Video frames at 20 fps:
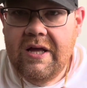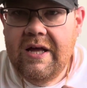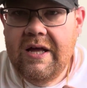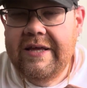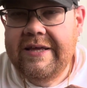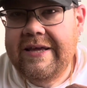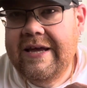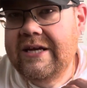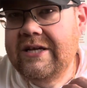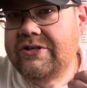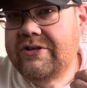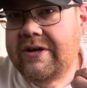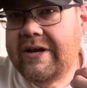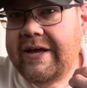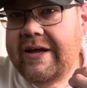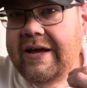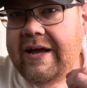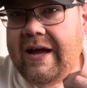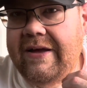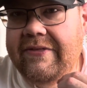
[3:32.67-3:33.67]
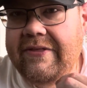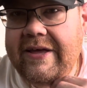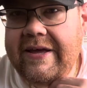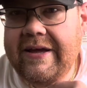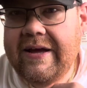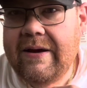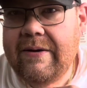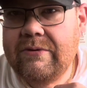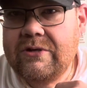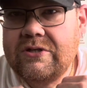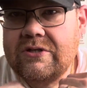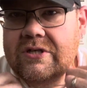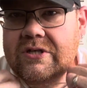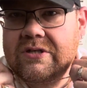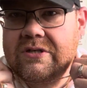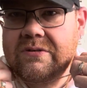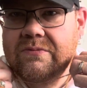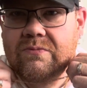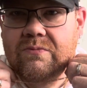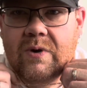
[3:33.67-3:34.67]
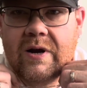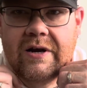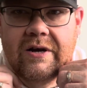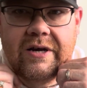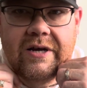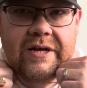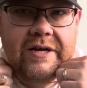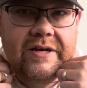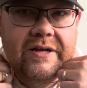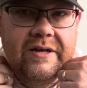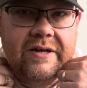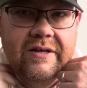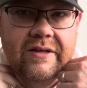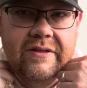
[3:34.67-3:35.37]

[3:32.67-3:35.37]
Yesterday, I think I was just wearing